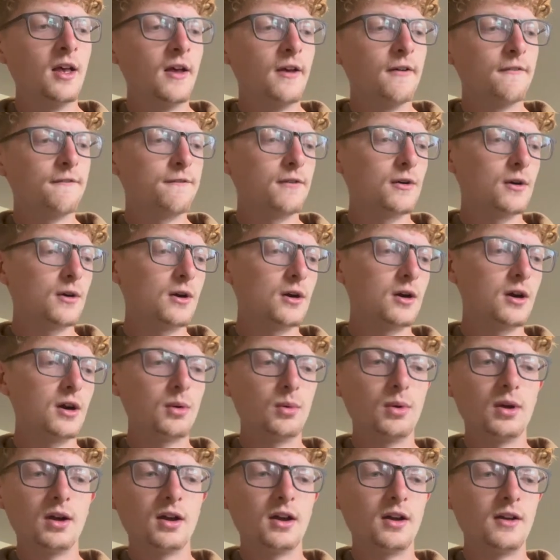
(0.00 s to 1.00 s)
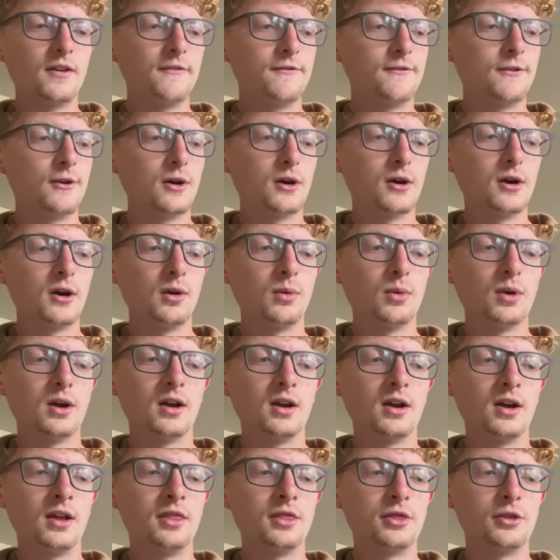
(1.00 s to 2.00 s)
4, 4,
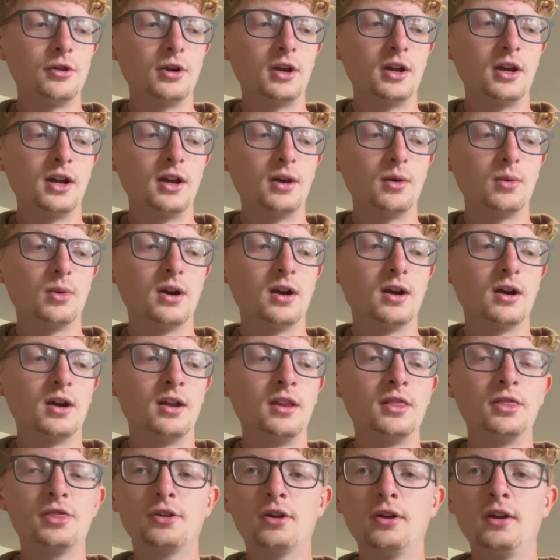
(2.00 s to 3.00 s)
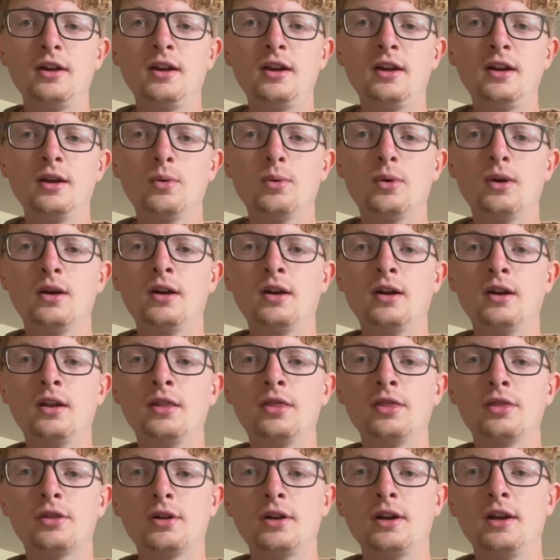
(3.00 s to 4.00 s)
1, 4, 1, 3, 1, 3,
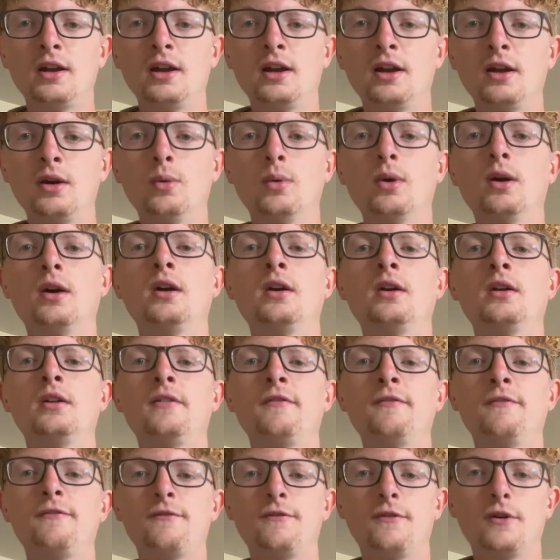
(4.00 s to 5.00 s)
1, 3, 1,